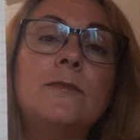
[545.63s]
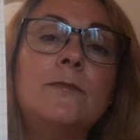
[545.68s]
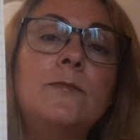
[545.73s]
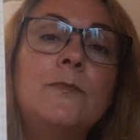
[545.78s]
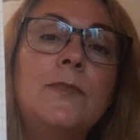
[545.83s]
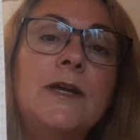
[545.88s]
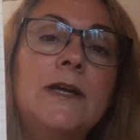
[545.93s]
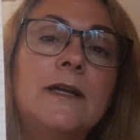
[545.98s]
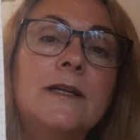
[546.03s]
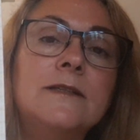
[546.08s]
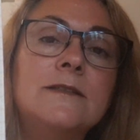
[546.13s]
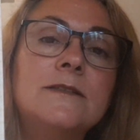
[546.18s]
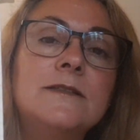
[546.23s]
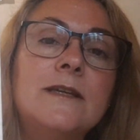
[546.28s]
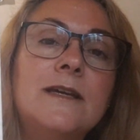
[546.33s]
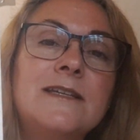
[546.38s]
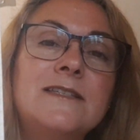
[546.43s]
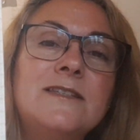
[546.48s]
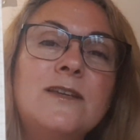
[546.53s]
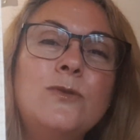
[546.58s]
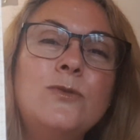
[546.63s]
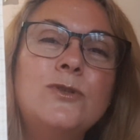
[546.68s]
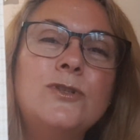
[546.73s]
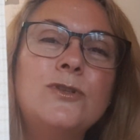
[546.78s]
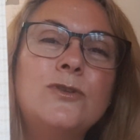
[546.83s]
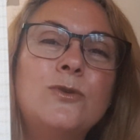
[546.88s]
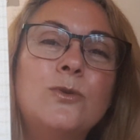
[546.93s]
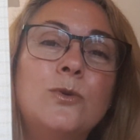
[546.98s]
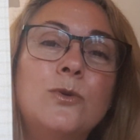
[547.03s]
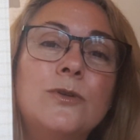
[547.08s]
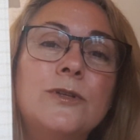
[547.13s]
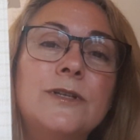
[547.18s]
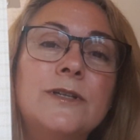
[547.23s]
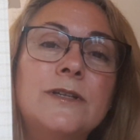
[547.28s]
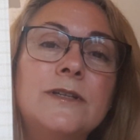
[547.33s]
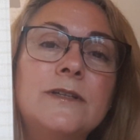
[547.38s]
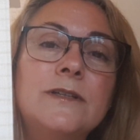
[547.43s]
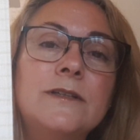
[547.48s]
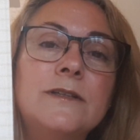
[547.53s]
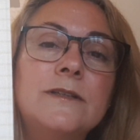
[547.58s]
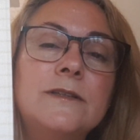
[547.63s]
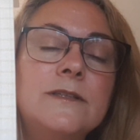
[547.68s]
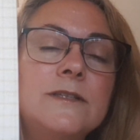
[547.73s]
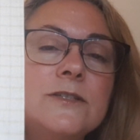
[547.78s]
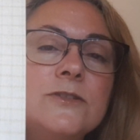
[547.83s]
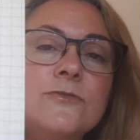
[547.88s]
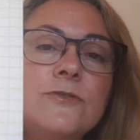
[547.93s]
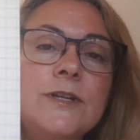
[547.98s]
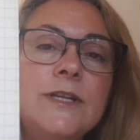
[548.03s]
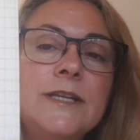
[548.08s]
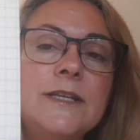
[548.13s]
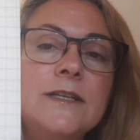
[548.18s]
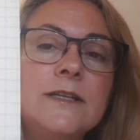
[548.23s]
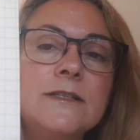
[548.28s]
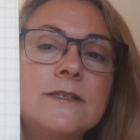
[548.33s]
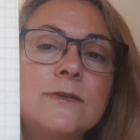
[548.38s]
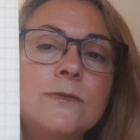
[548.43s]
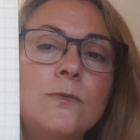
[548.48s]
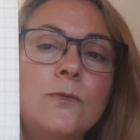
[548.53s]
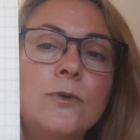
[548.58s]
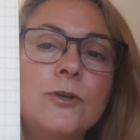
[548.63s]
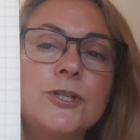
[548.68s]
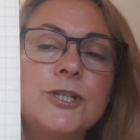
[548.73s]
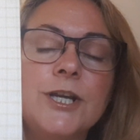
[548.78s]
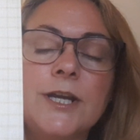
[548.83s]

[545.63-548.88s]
But I soaked a corner. This gridding doesn't wash